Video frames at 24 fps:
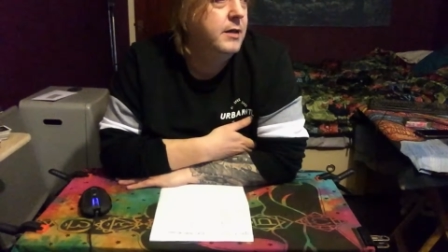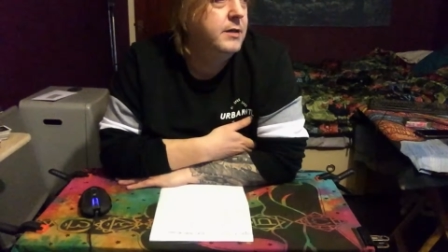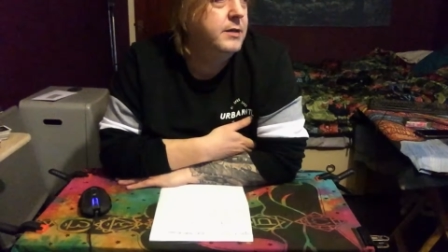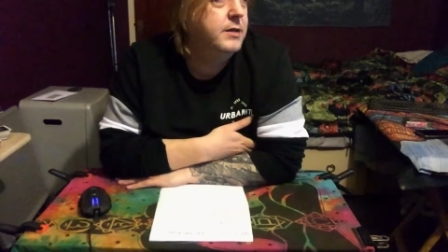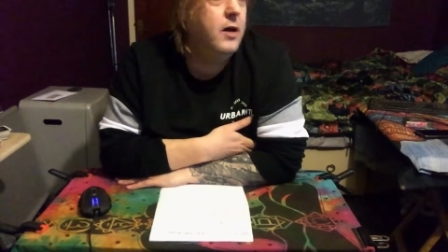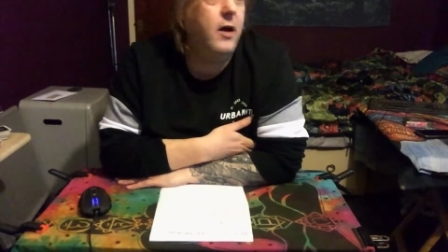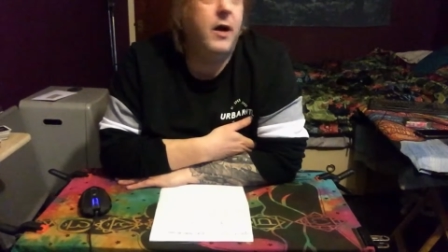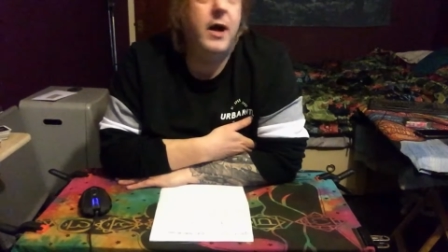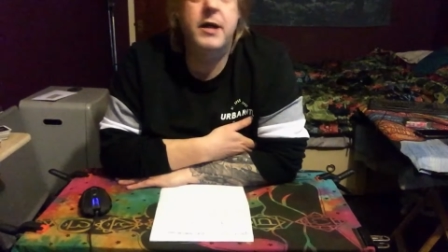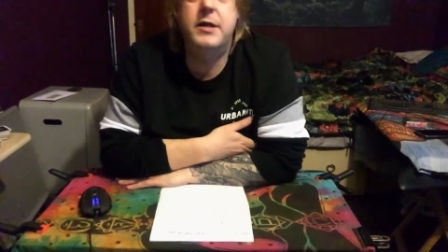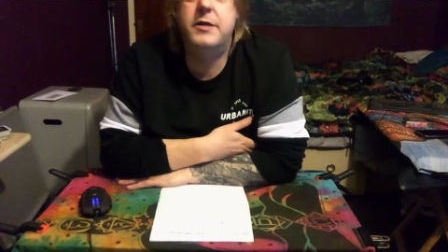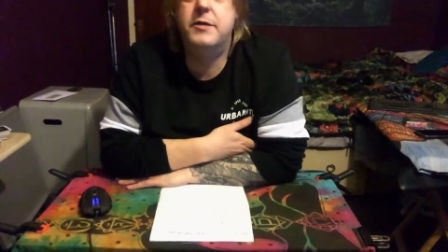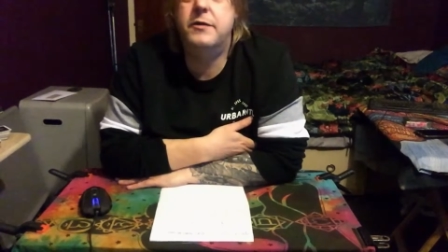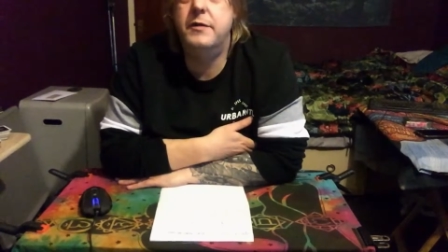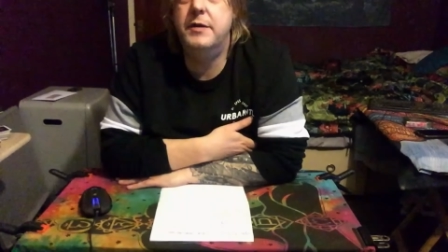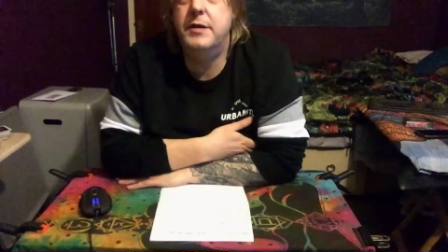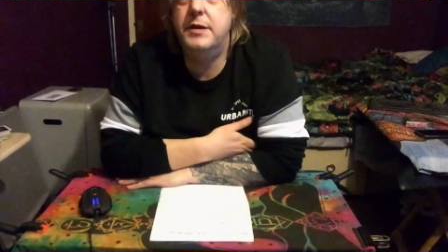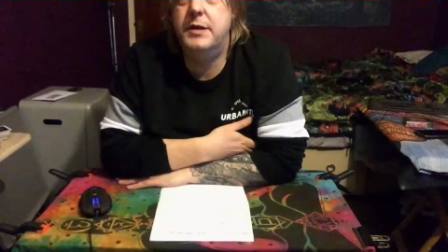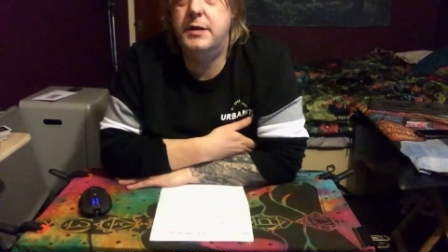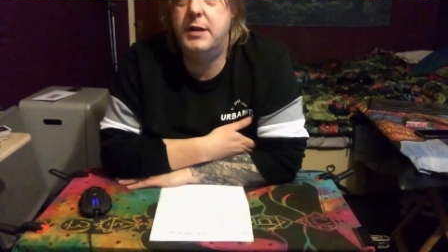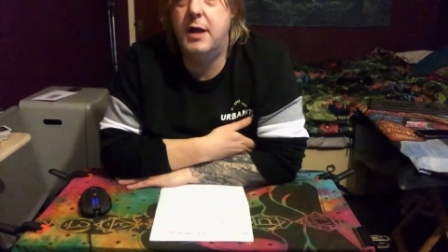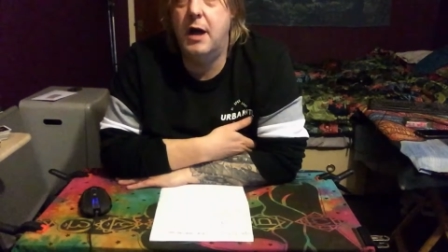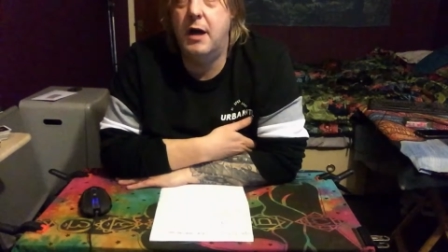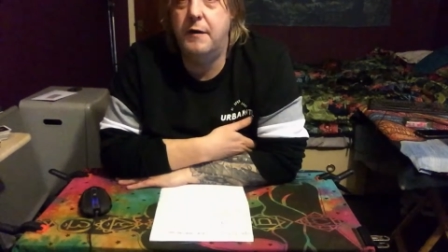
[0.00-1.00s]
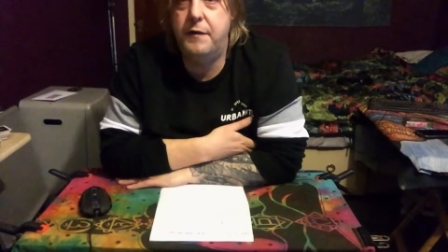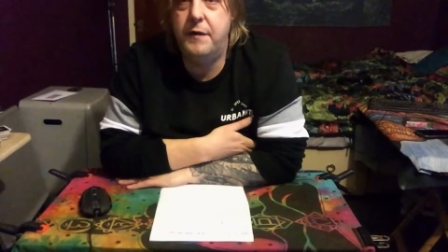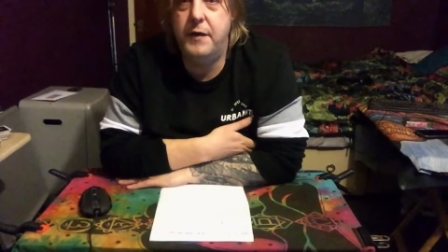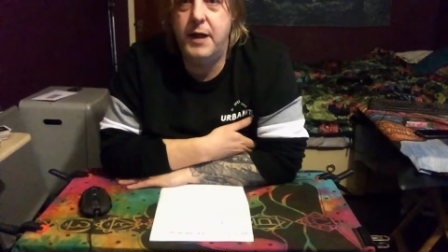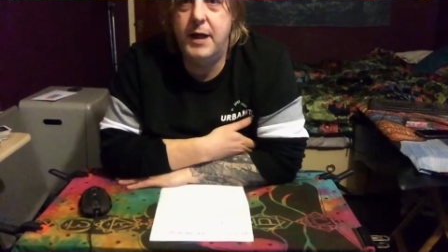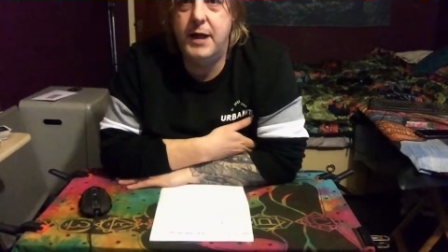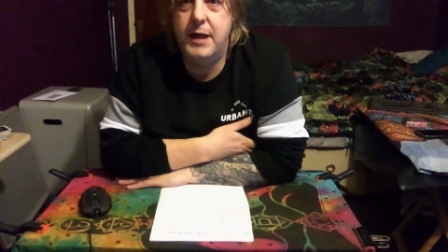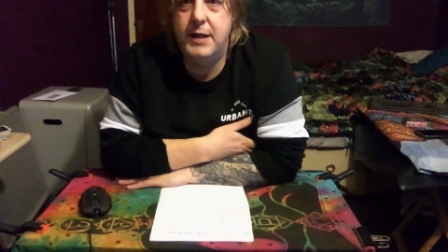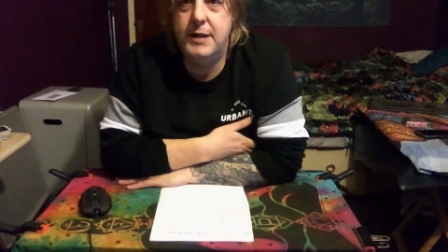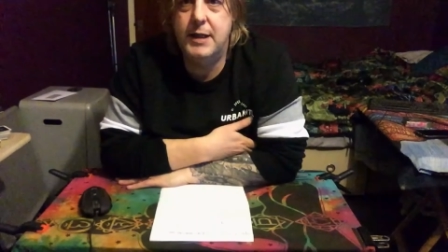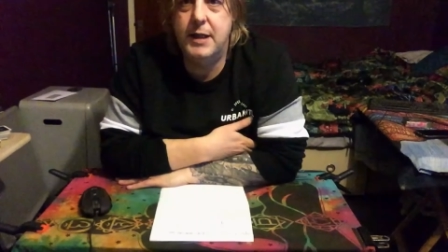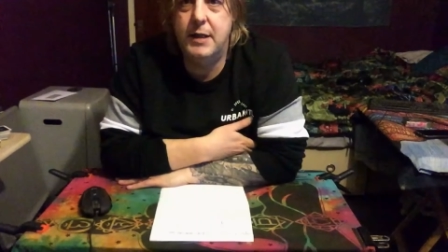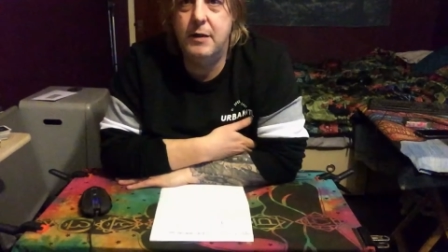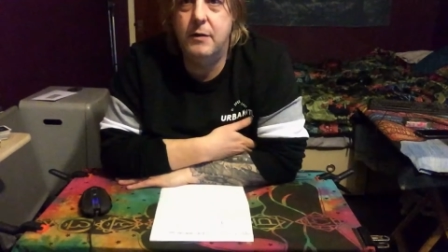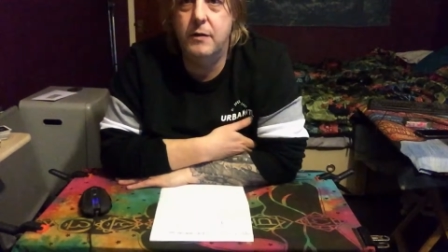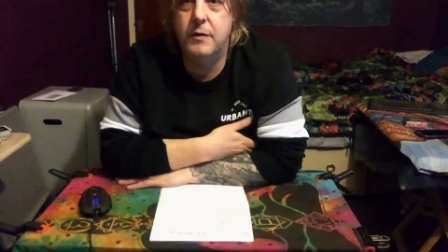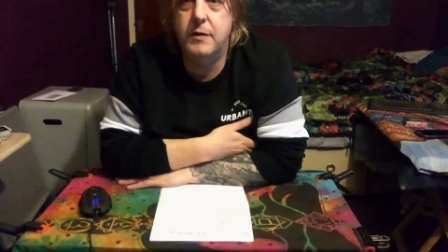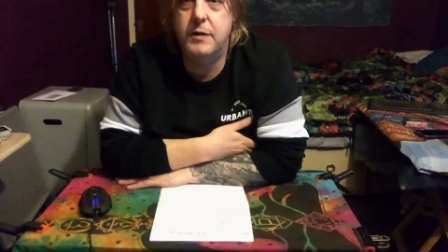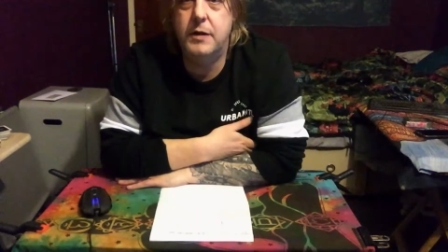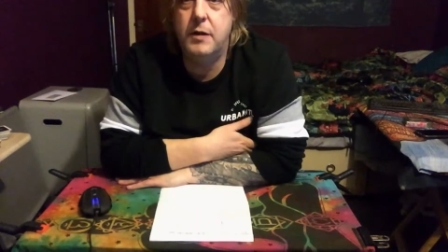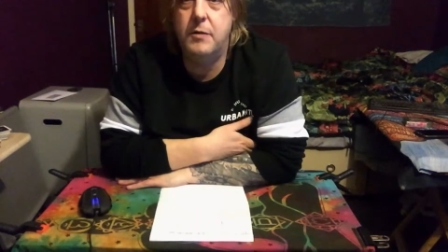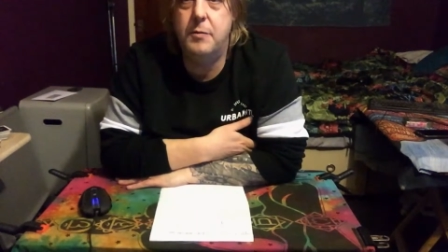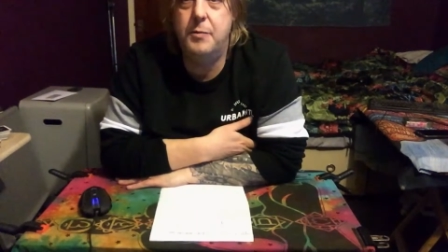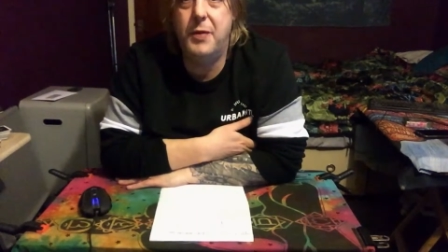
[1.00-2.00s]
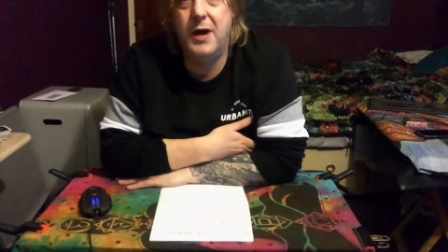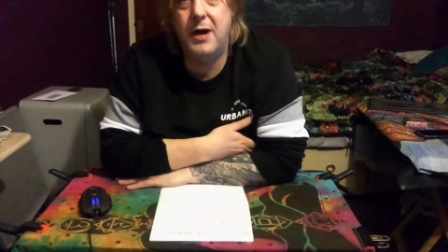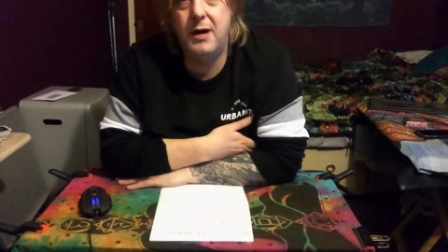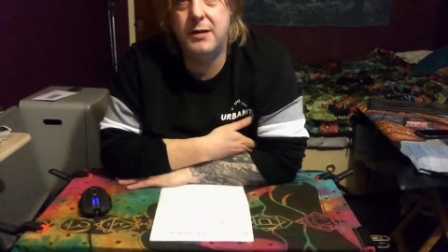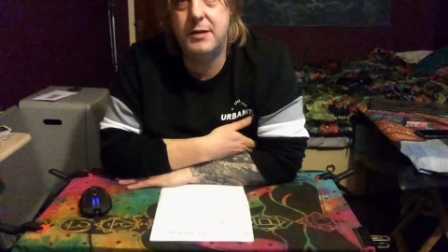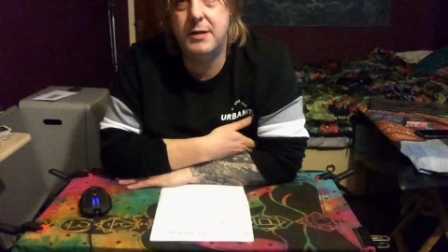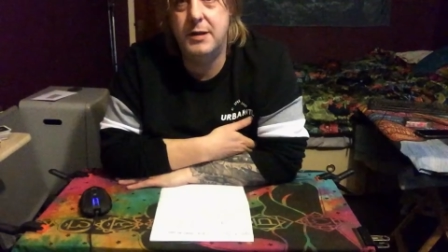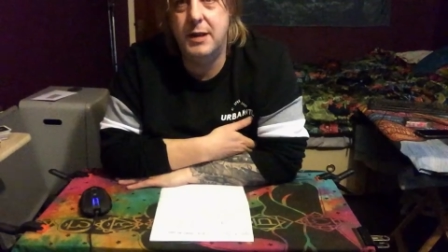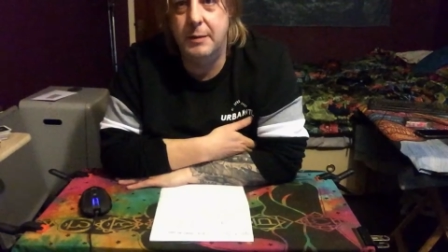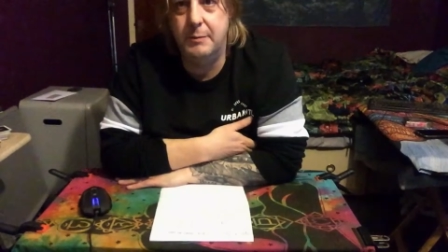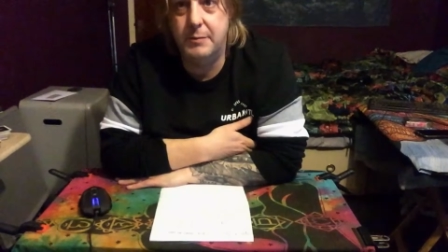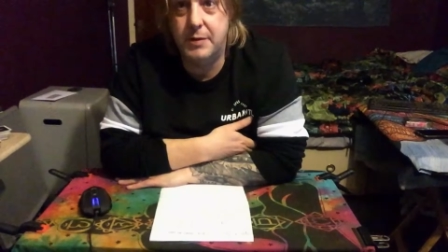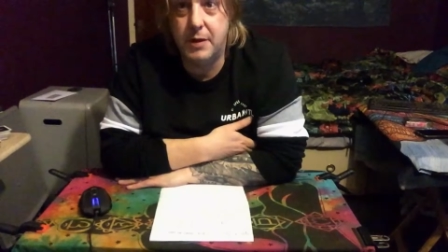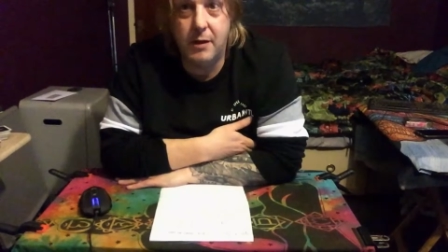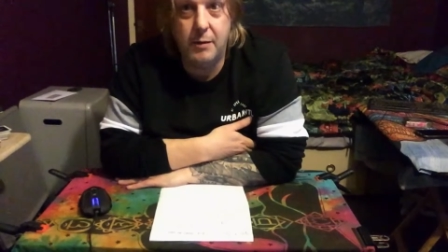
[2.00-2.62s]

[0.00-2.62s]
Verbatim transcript: dietary stuff and eating also parsnips.